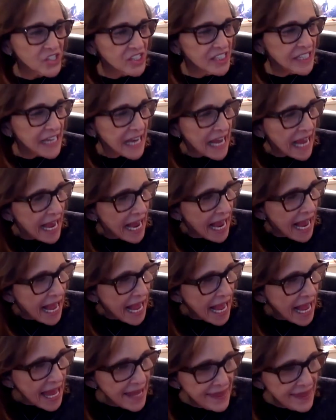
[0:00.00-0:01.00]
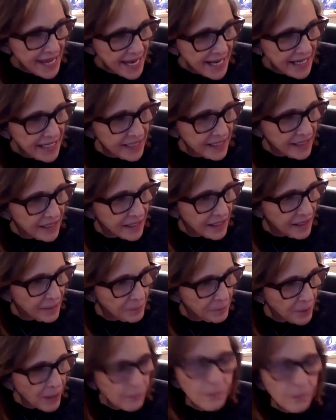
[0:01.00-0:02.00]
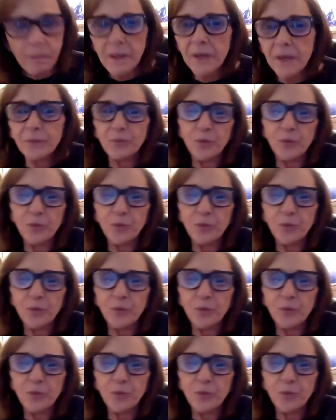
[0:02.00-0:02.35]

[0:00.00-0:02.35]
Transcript: And then probably